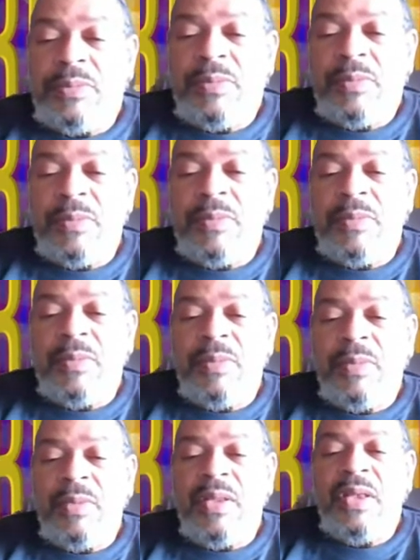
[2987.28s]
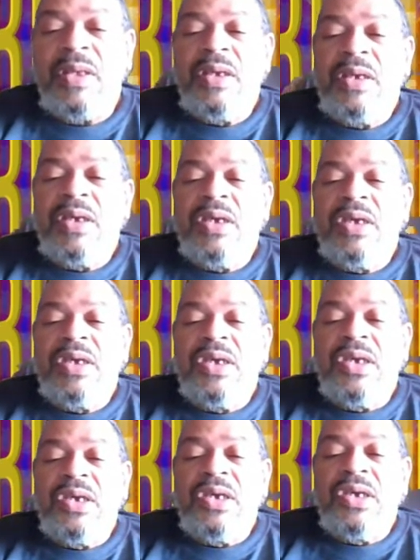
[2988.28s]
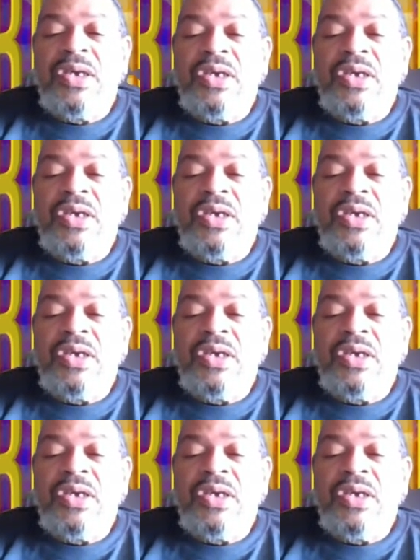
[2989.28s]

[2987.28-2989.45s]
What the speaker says: No one is speaking in this clip.